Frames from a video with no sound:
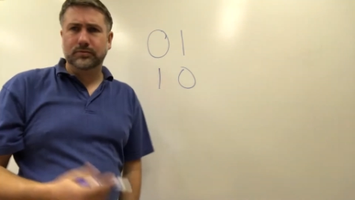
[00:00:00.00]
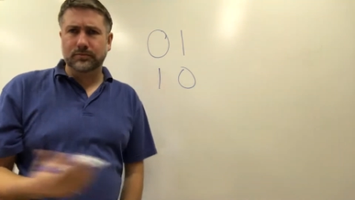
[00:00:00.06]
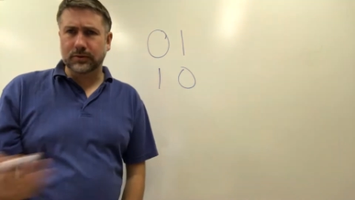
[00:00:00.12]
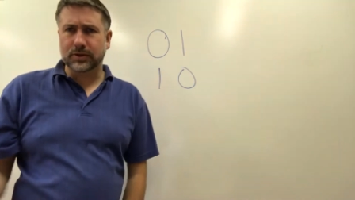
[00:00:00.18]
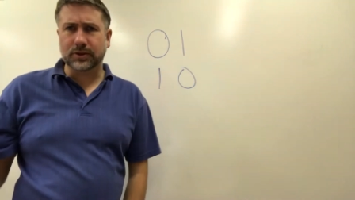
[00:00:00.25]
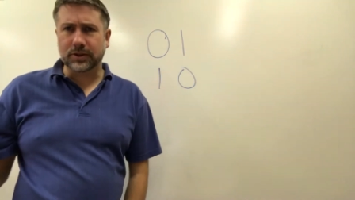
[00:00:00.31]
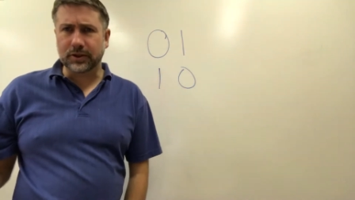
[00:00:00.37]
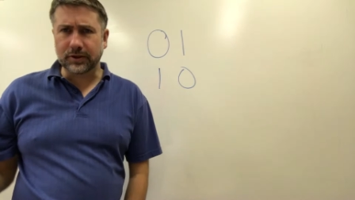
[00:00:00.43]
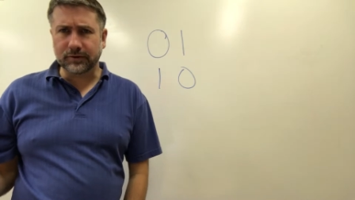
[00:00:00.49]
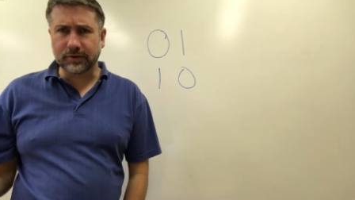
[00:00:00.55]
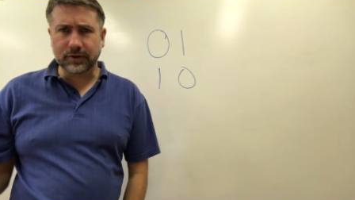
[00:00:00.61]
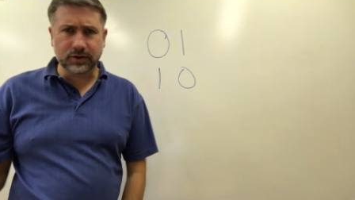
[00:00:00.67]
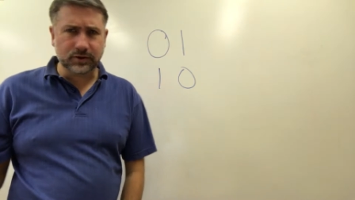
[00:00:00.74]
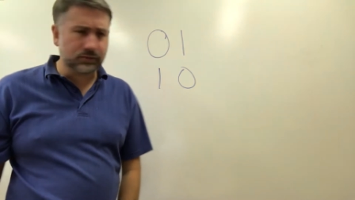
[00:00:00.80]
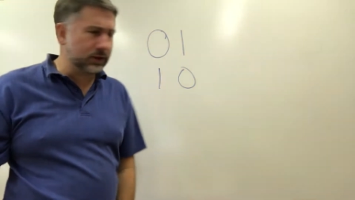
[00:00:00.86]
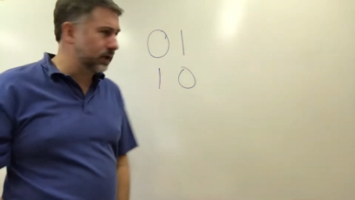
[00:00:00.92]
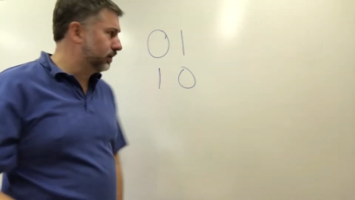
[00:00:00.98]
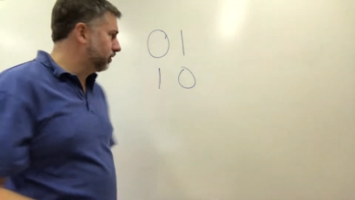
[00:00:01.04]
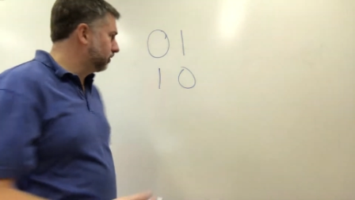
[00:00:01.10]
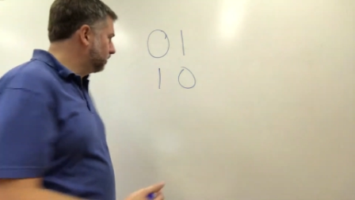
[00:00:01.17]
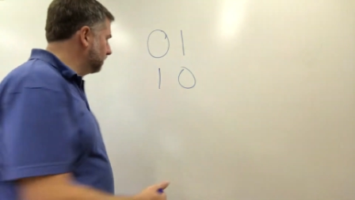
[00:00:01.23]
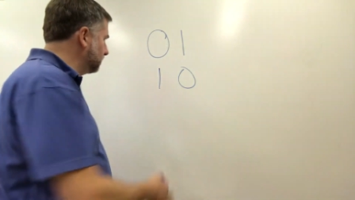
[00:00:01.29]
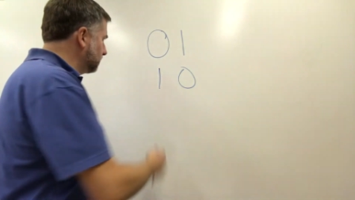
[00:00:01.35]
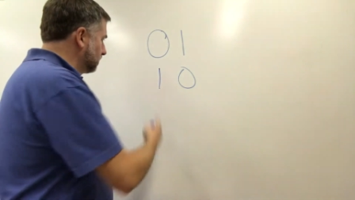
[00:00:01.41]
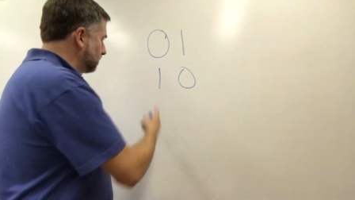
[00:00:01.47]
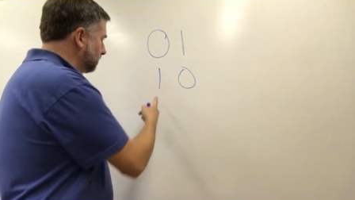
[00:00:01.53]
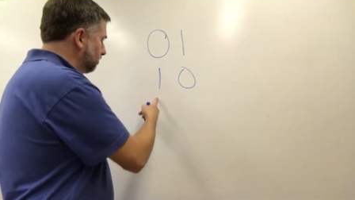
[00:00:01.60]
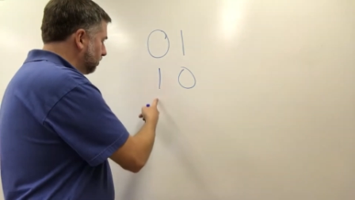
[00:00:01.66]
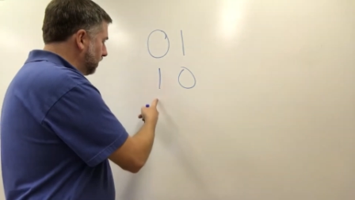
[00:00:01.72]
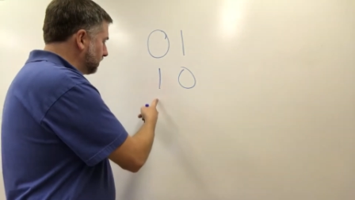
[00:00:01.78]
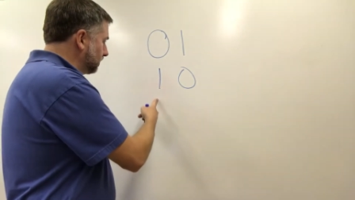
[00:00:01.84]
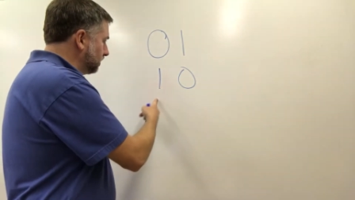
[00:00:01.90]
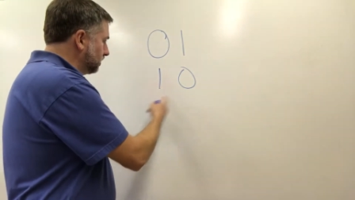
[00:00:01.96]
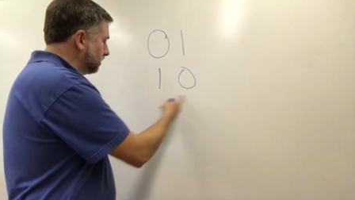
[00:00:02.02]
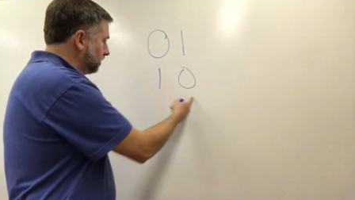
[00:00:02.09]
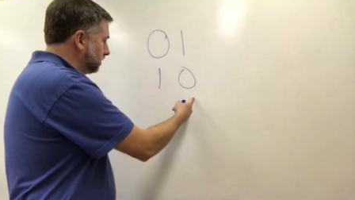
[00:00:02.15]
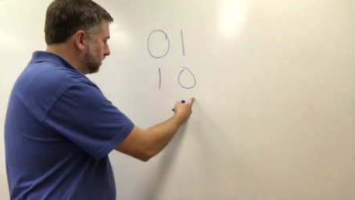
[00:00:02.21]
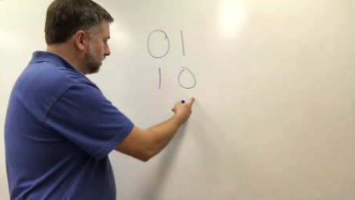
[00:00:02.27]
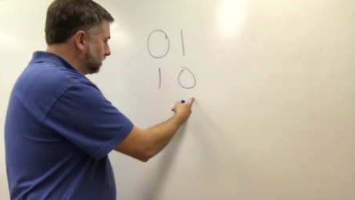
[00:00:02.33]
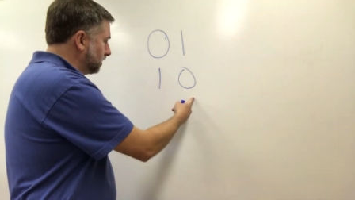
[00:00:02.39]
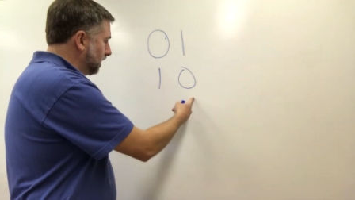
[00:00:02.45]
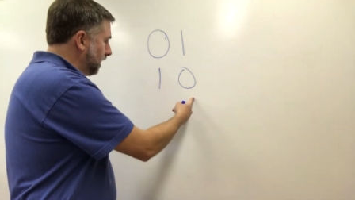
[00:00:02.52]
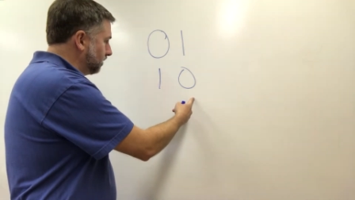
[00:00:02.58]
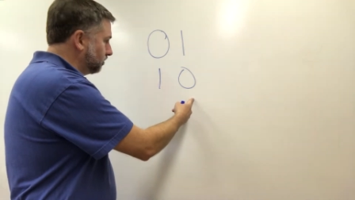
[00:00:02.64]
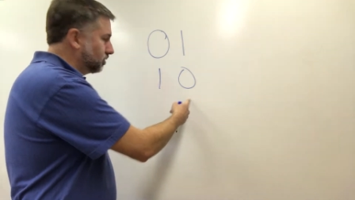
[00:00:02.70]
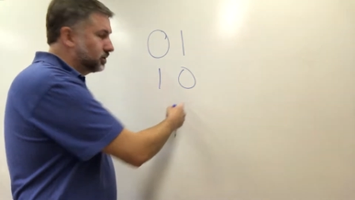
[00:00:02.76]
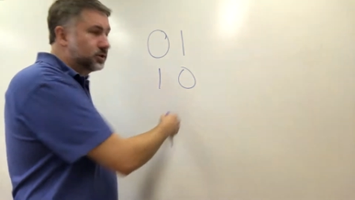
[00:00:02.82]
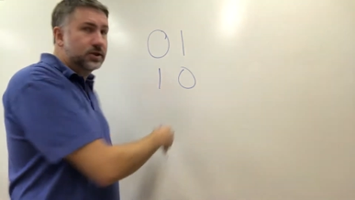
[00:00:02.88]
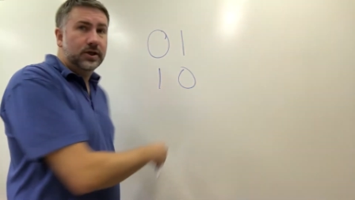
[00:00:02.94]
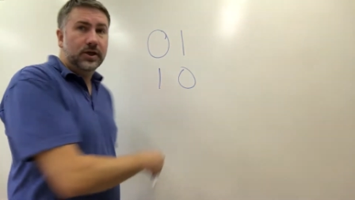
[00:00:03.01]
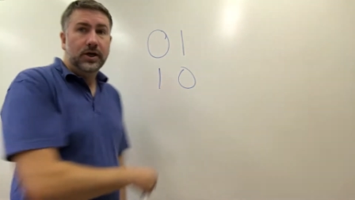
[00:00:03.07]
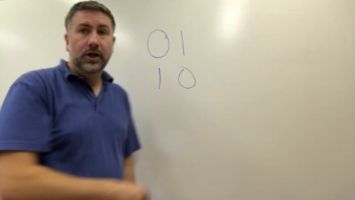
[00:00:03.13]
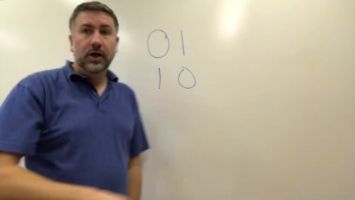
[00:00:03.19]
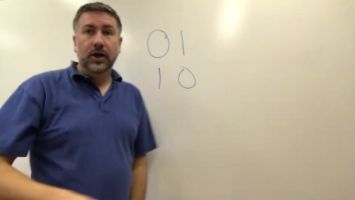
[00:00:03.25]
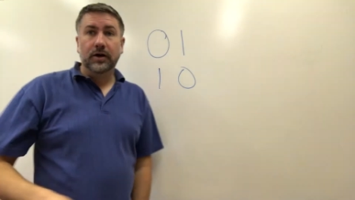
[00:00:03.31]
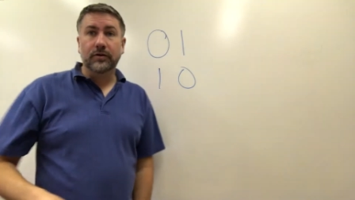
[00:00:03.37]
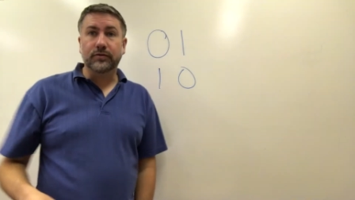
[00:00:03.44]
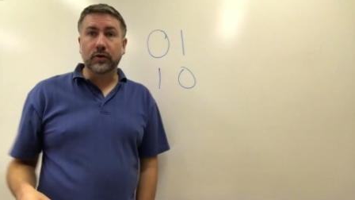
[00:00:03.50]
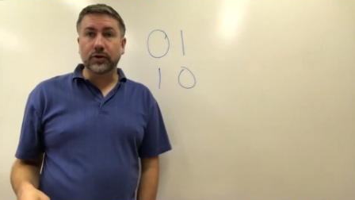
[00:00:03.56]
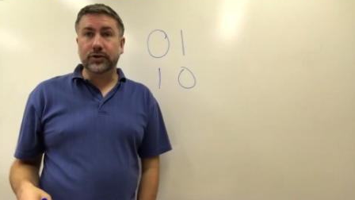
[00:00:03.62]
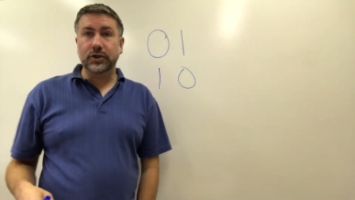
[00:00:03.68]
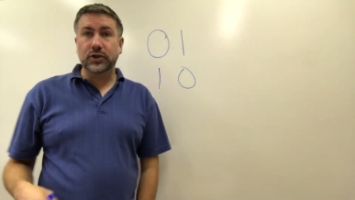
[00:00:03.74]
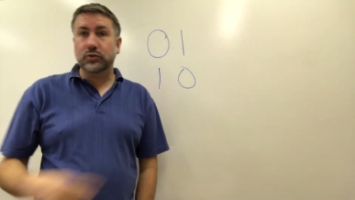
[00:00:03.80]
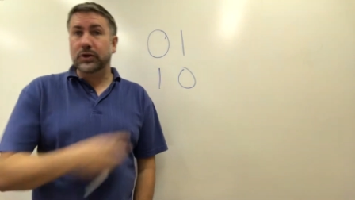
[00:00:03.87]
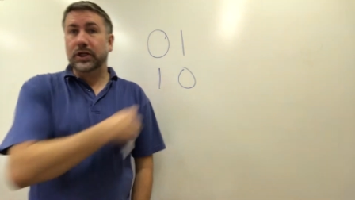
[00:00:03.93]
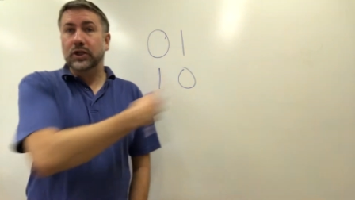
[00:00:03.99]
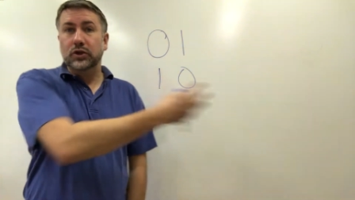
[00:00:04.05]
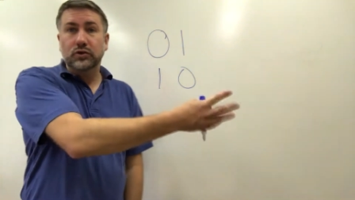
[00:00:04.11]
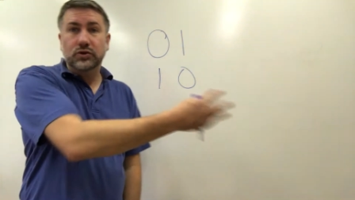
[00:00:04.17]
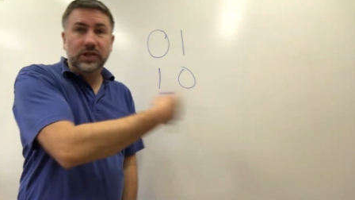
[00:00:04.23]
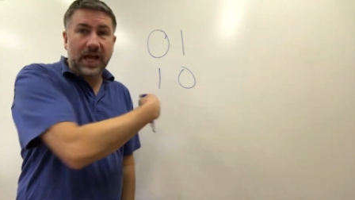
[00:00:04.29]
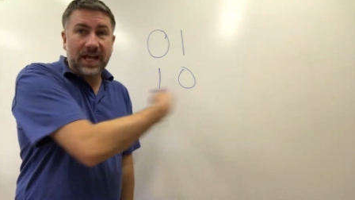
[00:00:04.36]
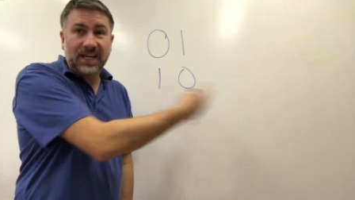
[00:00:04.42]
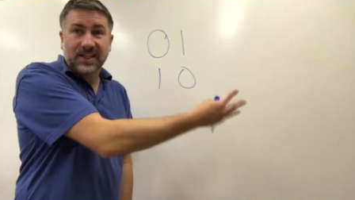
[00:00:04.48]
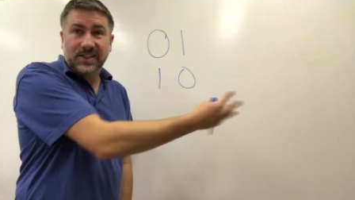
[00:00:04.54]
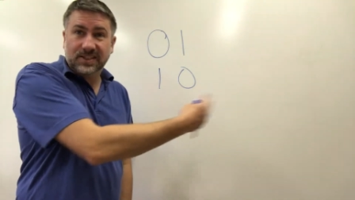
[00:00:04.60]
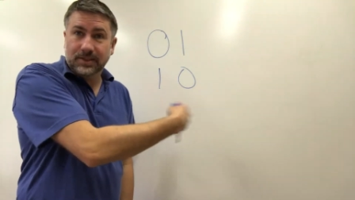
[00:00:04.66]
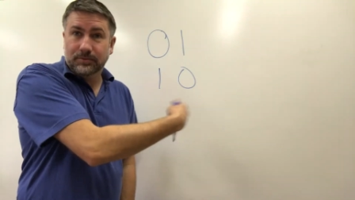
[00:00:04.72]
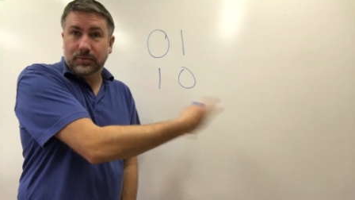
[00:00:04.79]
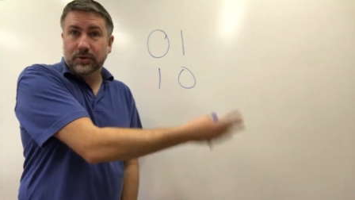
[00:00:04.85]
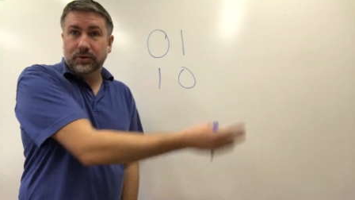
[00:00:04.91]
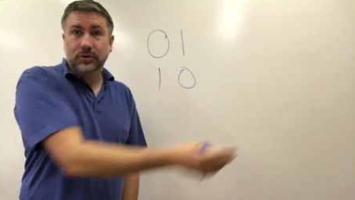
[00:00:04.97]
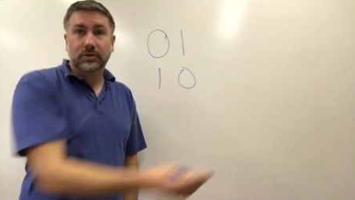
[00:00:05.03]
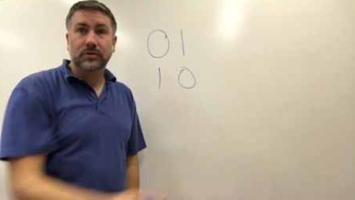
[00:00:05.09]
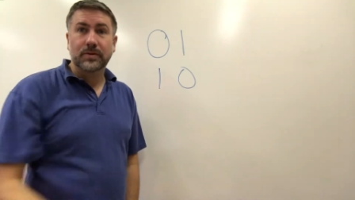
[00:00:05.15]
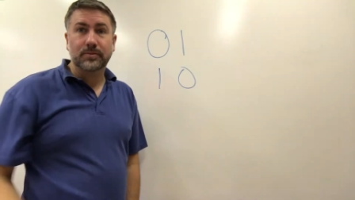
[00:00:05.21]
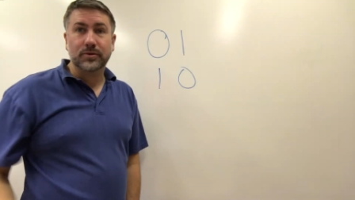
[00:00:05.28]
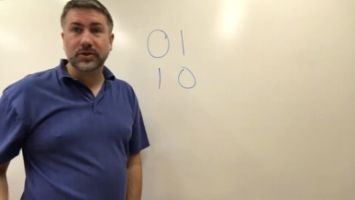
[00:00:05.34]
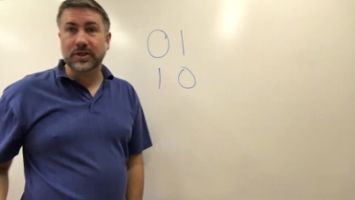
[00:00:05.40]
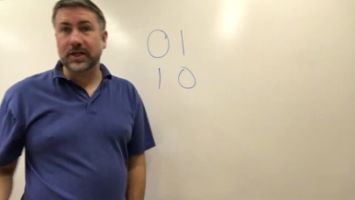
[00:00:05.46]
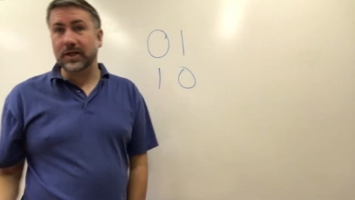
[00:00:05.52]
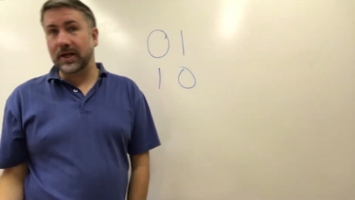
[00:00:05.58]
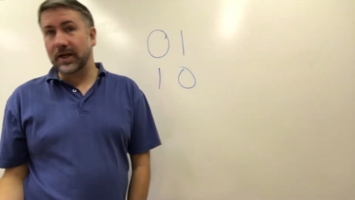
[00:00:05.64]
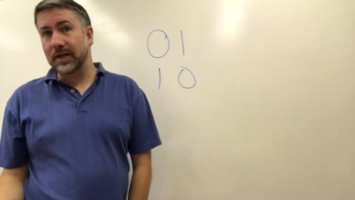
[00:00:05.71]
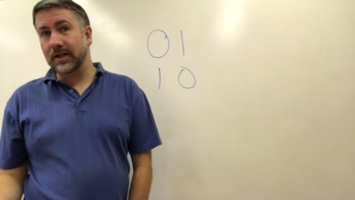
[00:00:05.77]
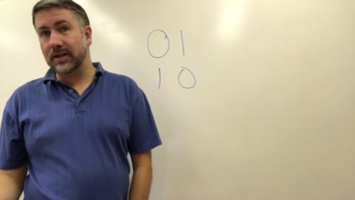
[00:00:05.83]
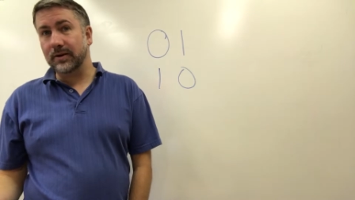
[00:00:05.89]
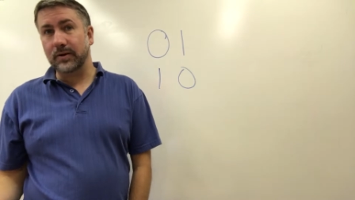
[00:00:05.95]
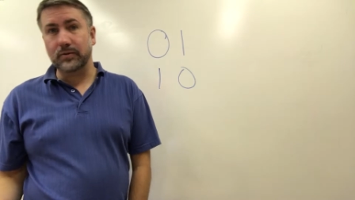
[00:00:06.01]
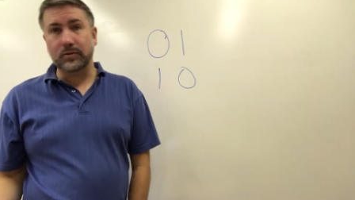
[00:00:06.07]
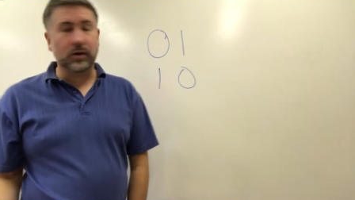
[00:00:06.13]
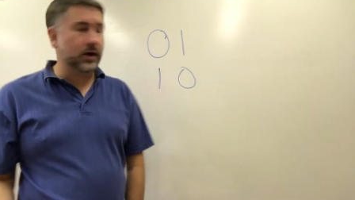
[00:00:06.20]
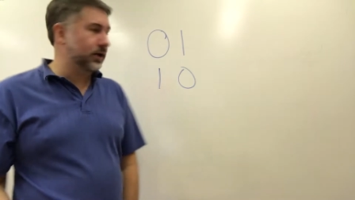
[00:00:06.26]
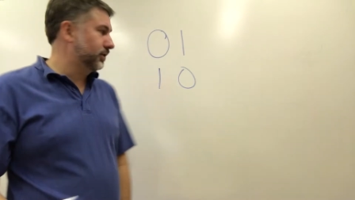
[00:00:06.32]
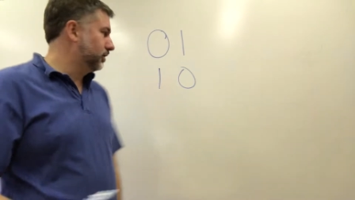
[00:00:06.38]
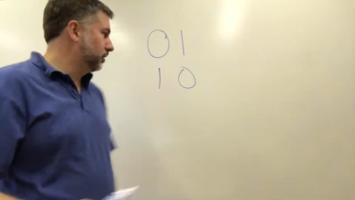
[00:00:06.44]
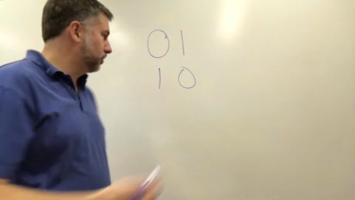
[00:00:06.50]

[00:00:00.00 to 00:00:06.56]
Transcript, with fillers: What's the difference? Well, this is the presence and this is the absence of voltage. We can use any symbol to represent anything we want.